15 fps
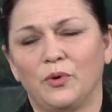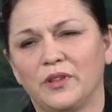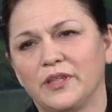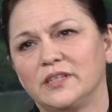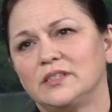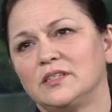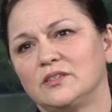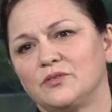Well,
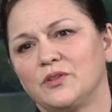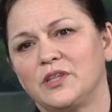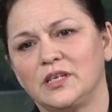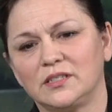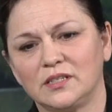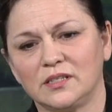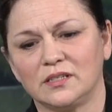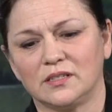this
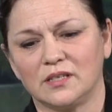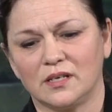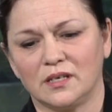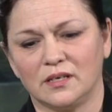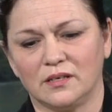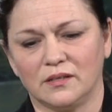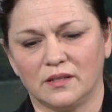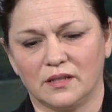is
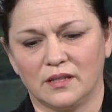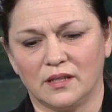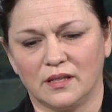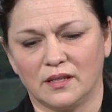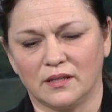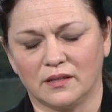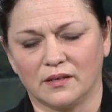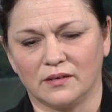the,
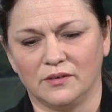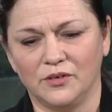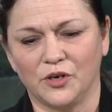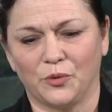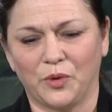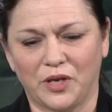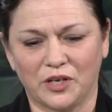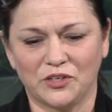you
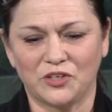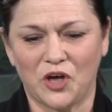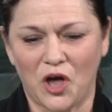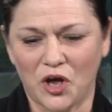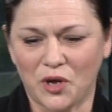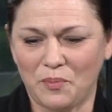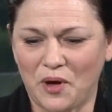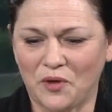know, we can
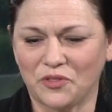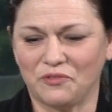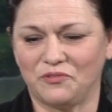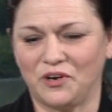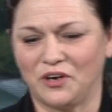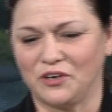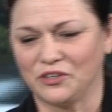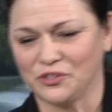talk about the
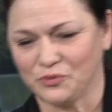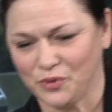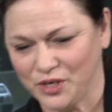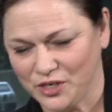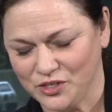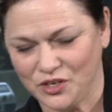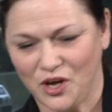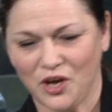ferries, or we
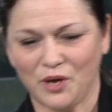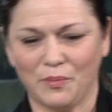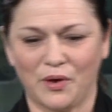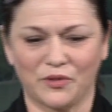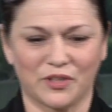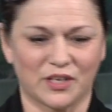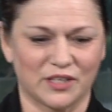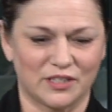can talk
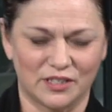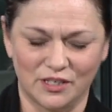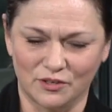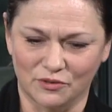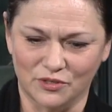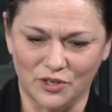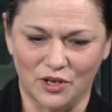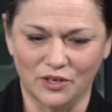about the
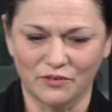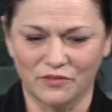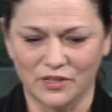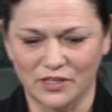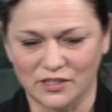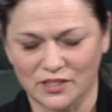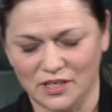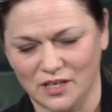casinos. All of
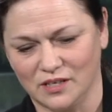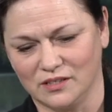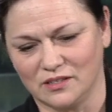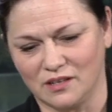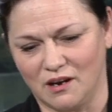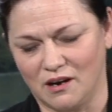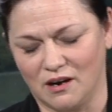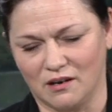these things
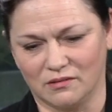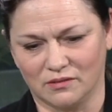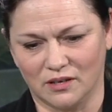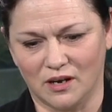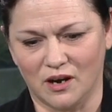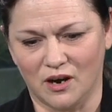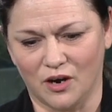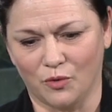are
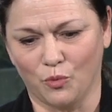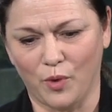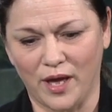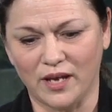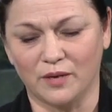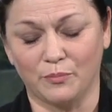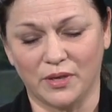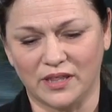
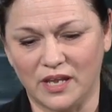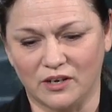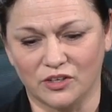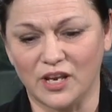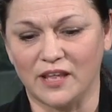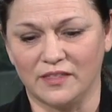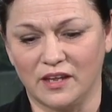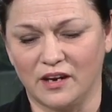wedded, but
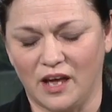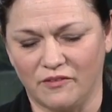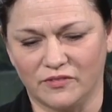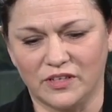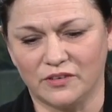they have